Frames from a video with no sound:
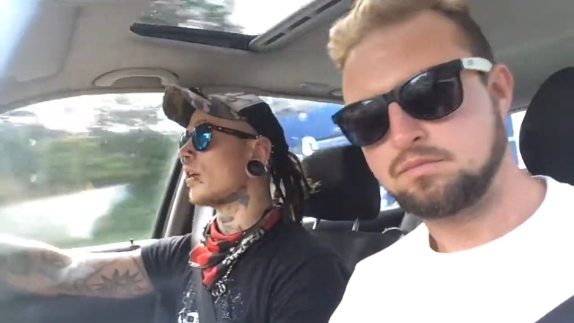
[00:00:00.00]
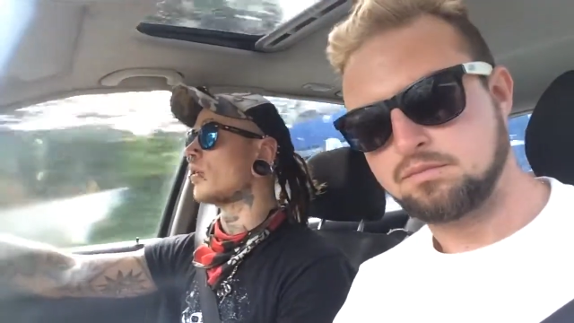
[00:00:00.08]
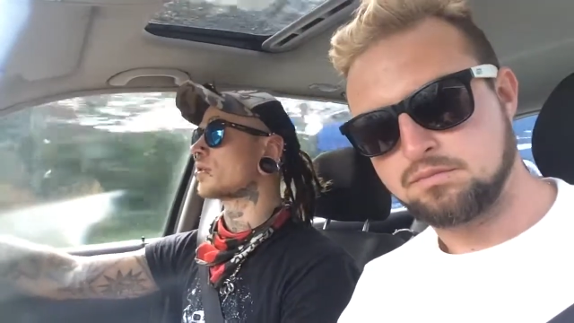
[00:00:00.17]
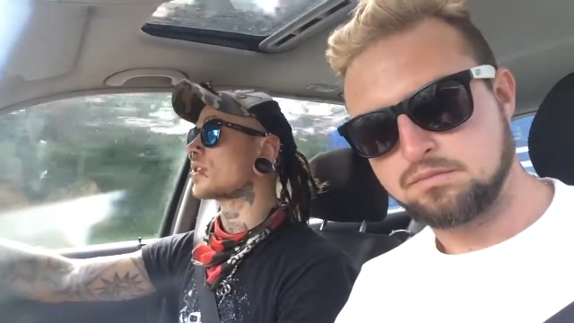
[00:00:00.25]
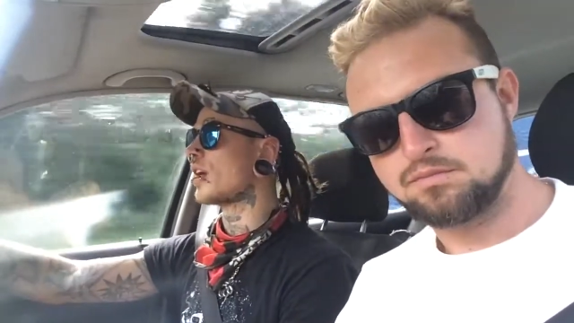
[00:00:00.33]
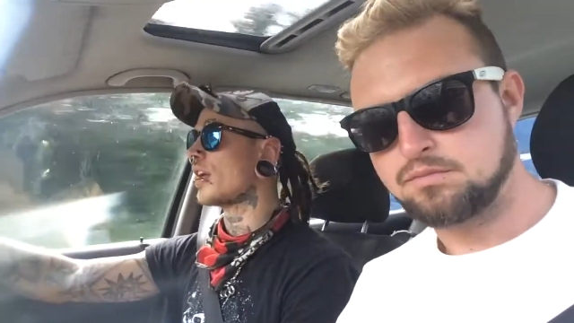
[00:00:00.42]

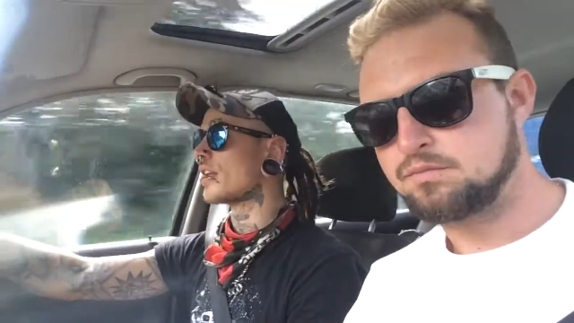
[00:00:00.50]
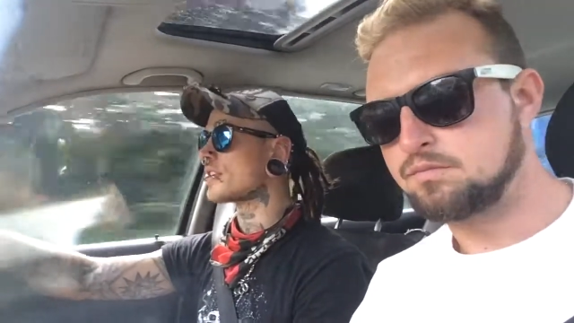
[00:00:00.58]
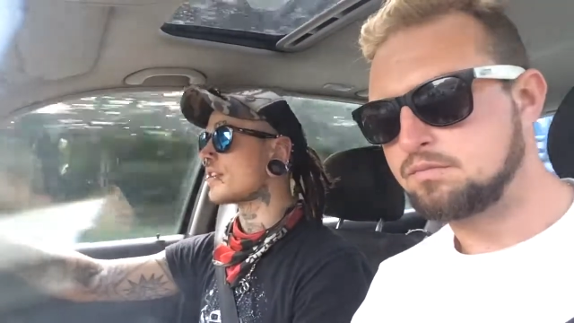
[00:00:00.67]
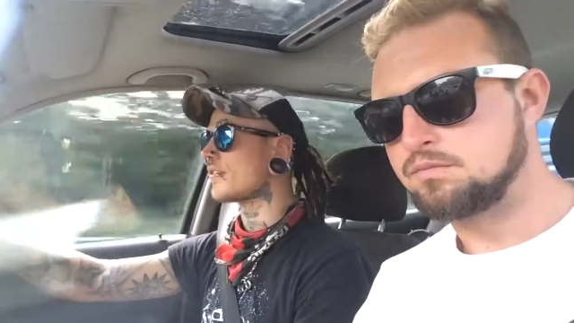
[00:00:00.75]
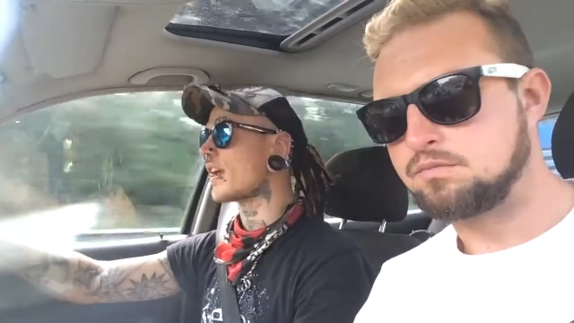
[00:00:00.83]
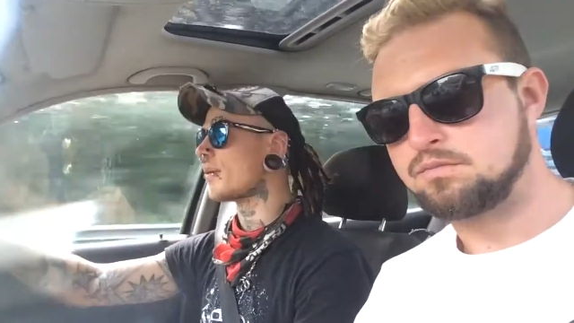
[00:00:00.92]

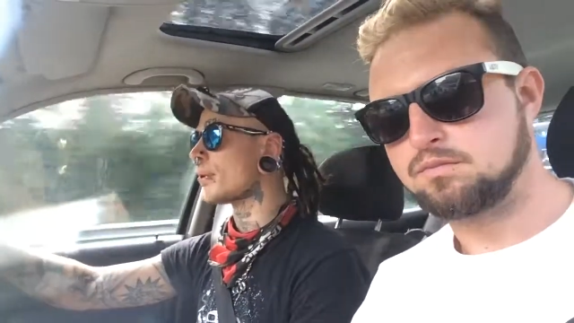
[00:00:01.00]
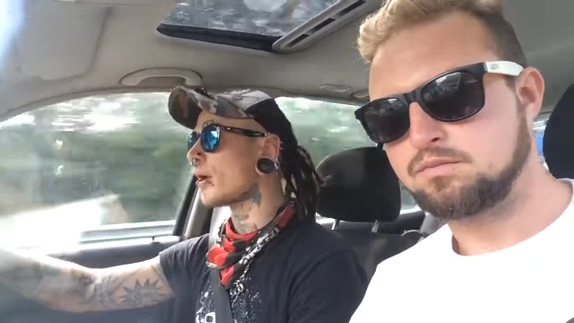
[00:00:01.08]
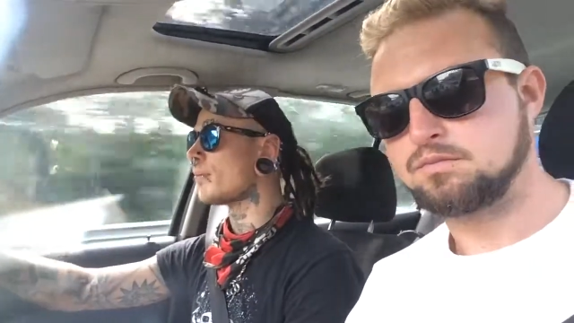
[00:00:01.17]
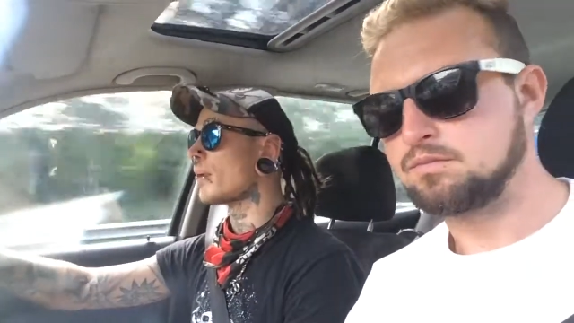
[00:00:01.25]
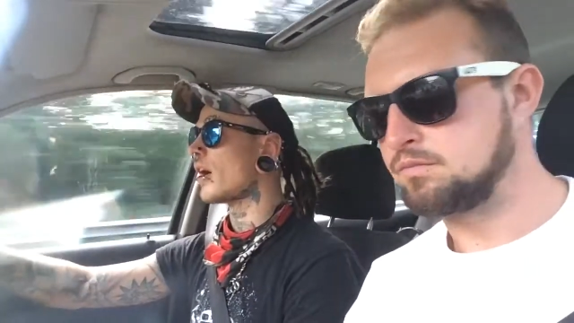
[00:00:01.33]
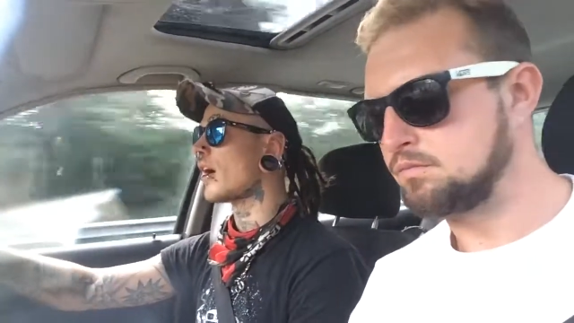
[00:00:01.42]
Speaker 1: alternative
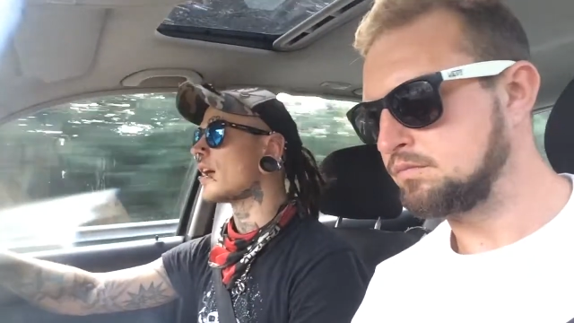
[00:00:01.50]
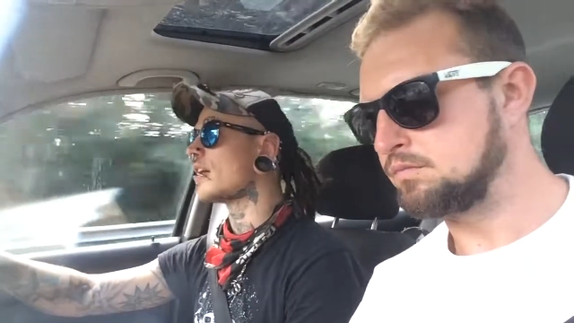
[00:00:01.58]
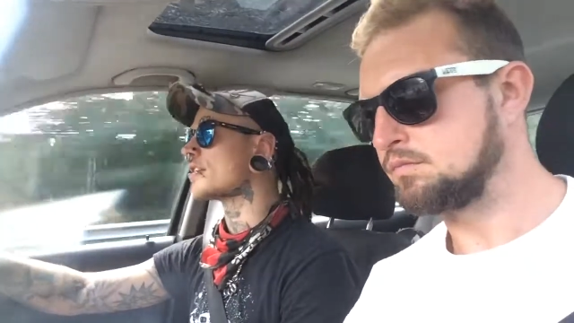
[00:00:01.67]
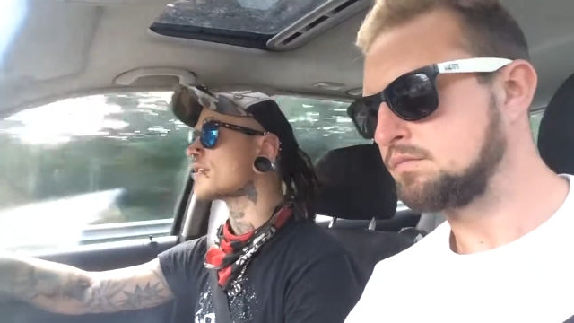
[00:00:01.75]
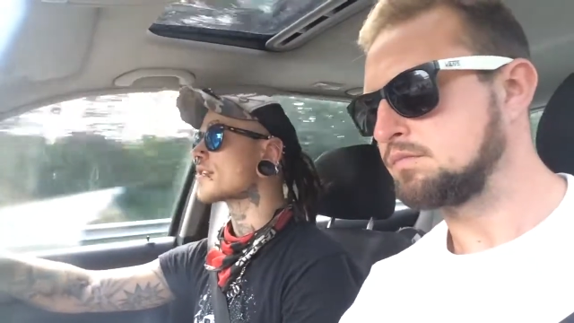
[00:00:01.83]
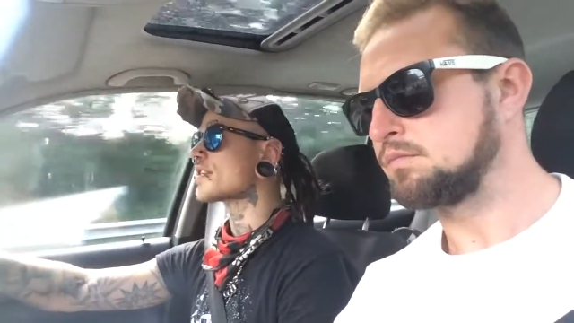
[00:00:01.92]
hip-hop
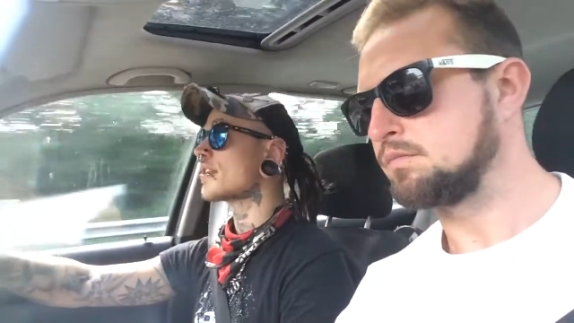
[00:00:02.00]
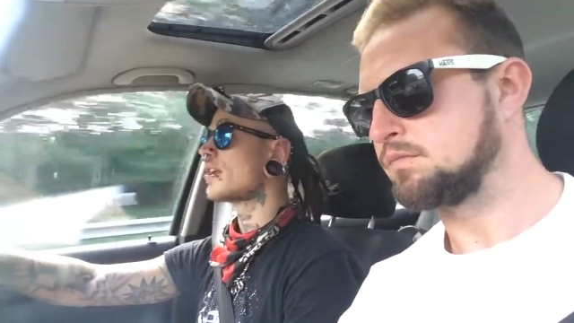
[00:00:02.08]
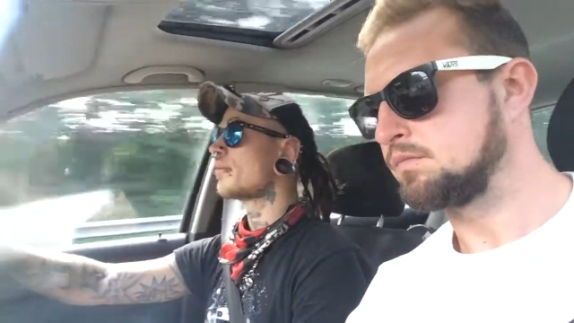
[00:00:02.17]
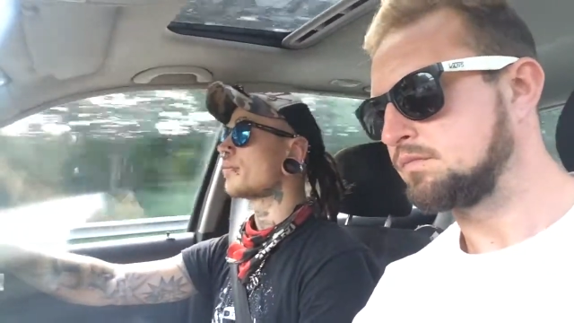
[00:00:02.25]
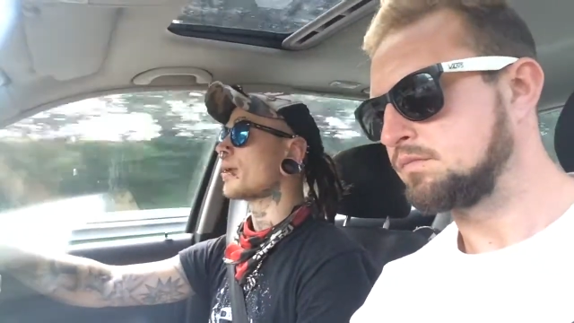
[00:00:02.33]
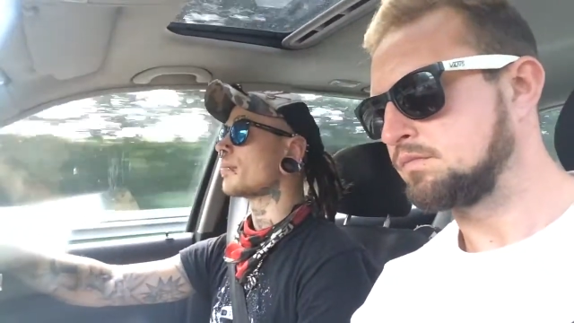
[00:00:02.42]
artists,
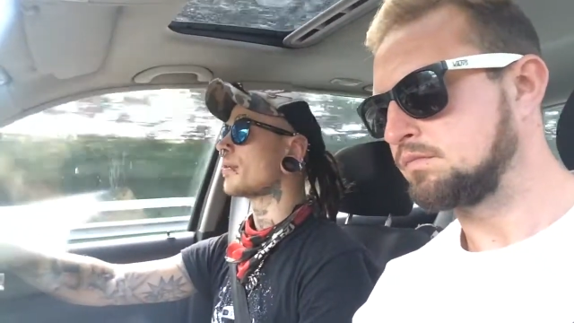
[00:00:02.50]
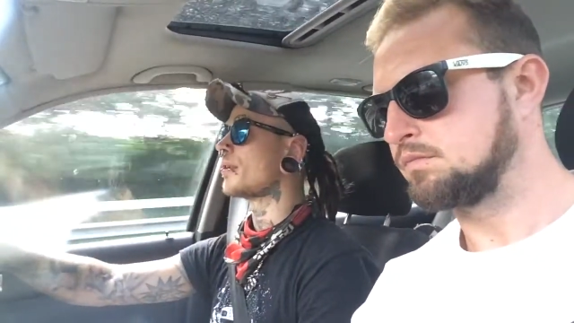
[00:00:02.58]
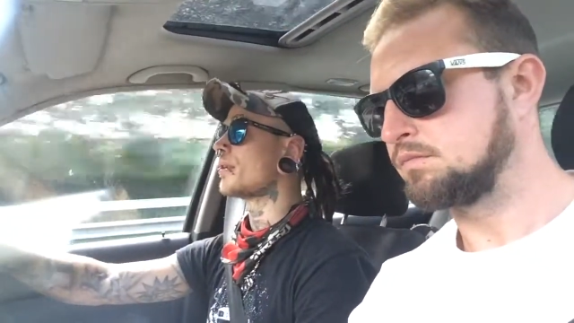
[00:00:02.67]
people